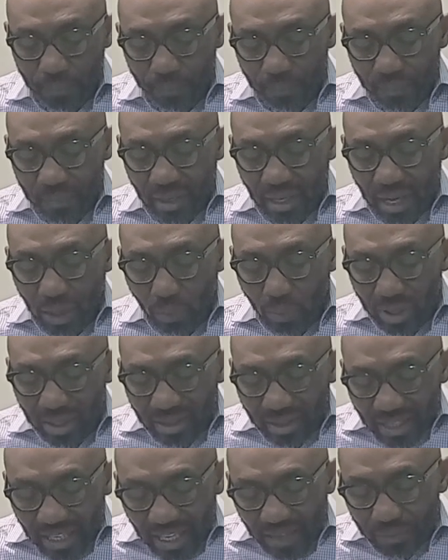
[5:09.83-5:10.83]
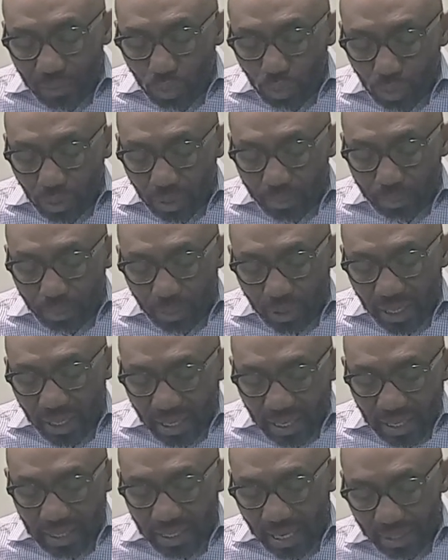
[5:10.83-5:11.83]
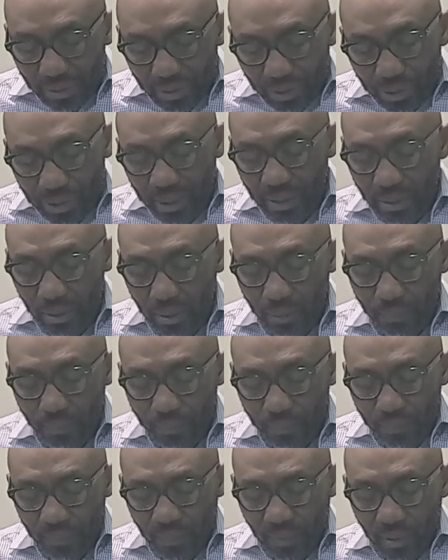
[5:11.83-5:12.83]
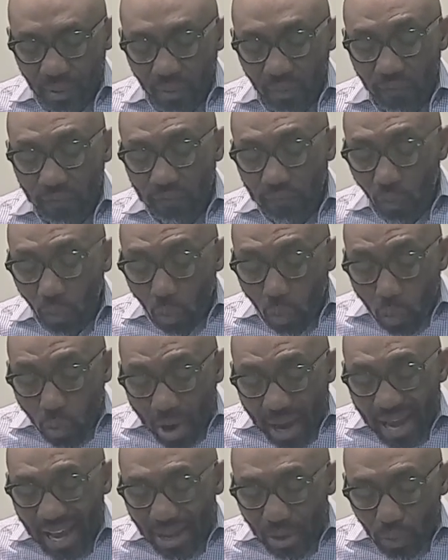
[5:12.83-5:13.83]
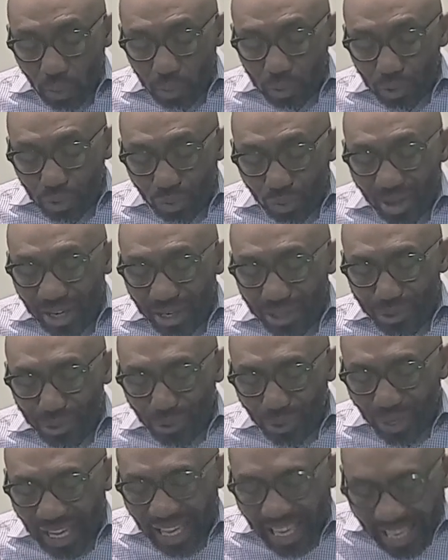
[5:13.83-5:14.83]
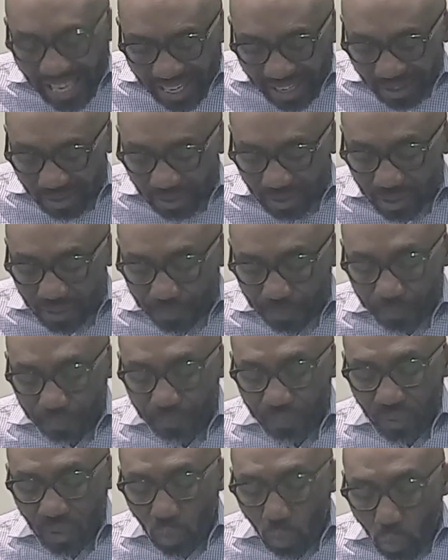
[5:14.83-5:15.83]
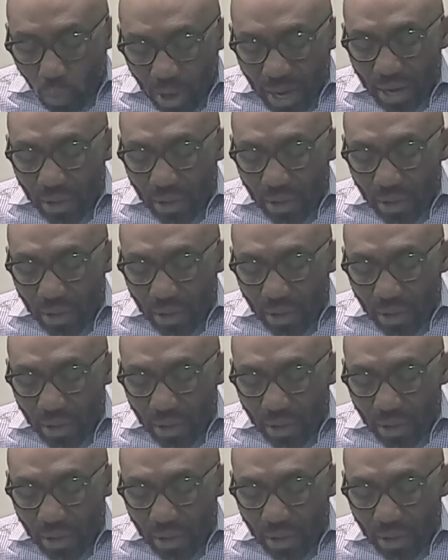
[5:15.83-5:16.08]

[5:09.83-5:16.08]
and where thieves do not break in and steal. For where your treasure is, there